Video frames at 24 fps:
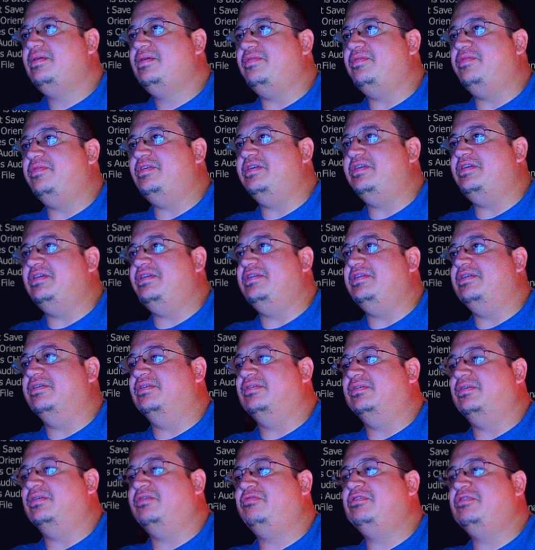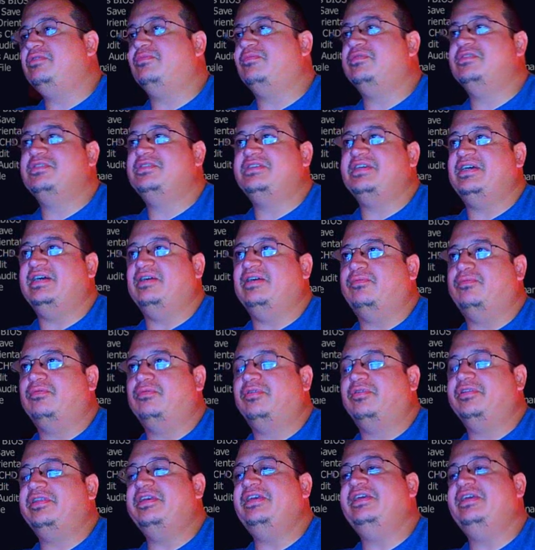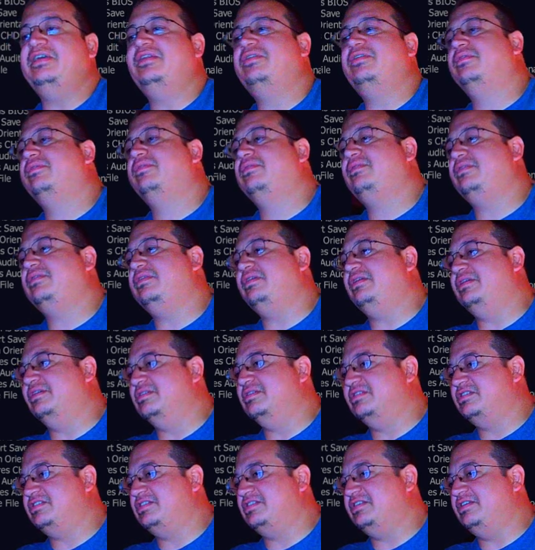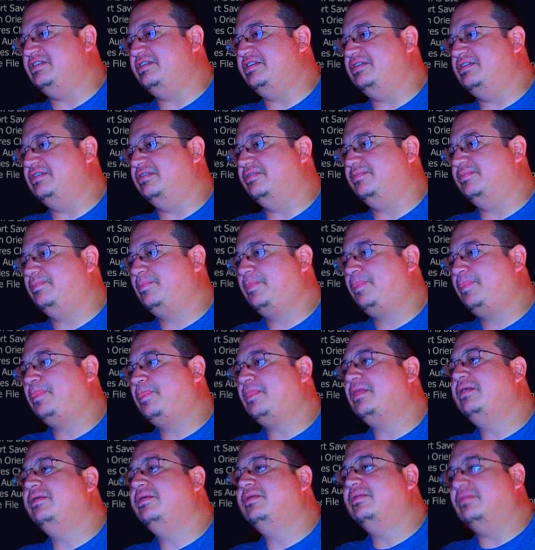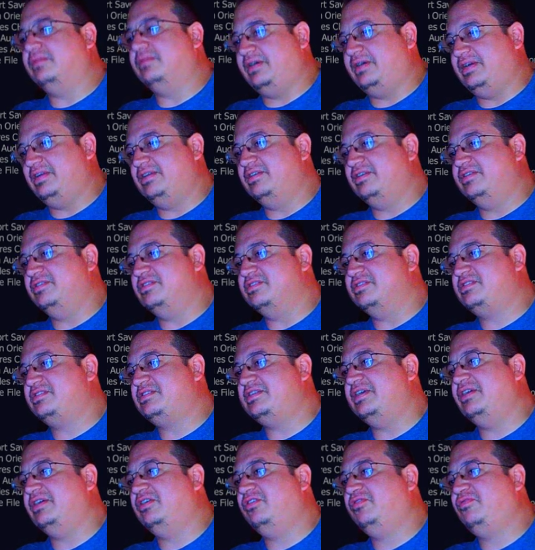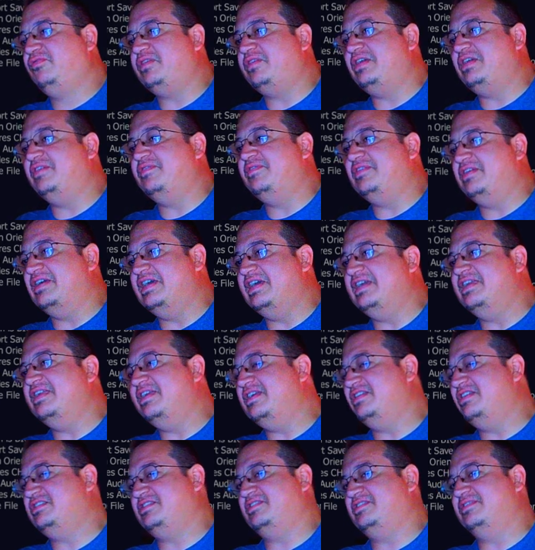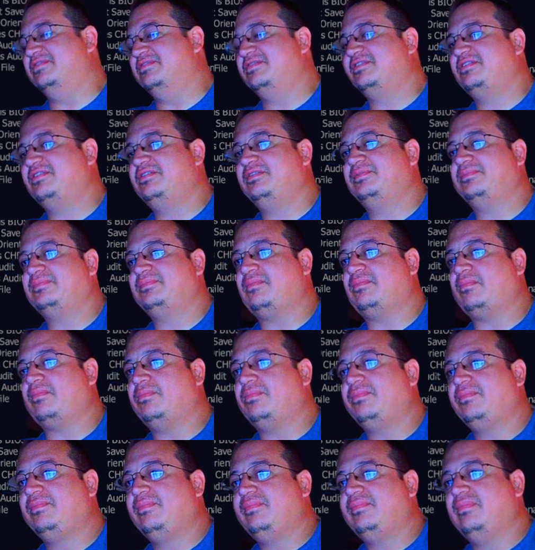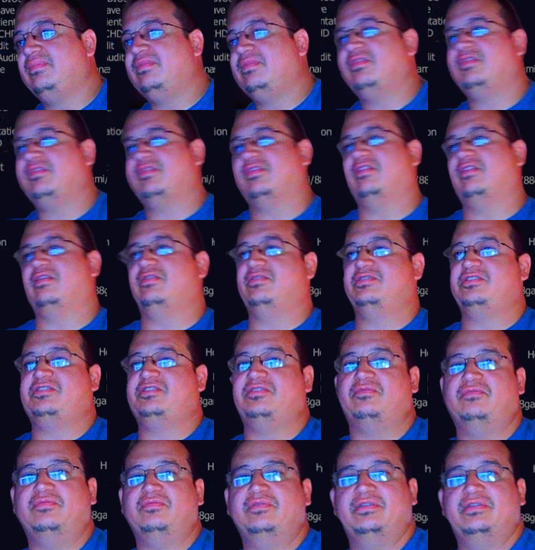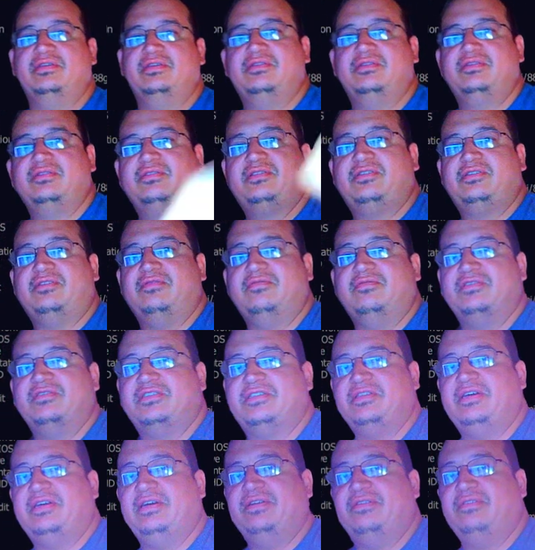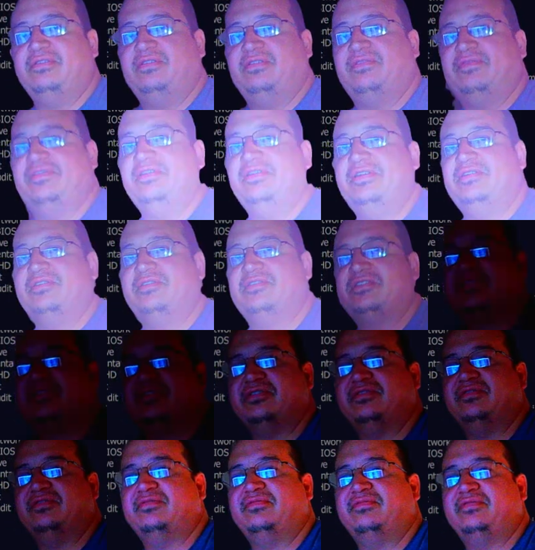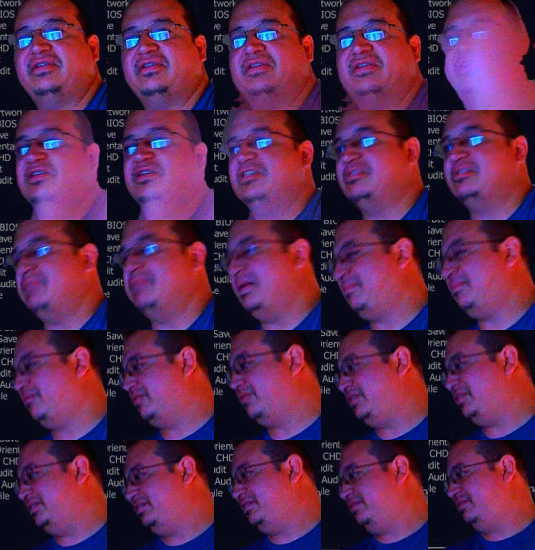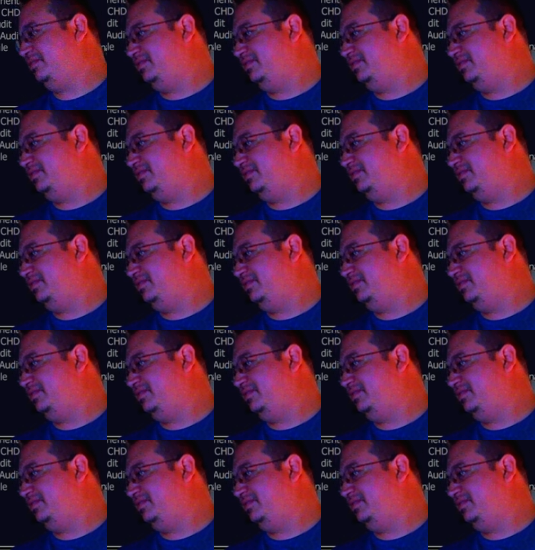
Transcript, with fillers: The uh, only ones that we'll need is the uh, light gun itself and the A D stick. So I want to turn the slide off here so I can get this mapped right.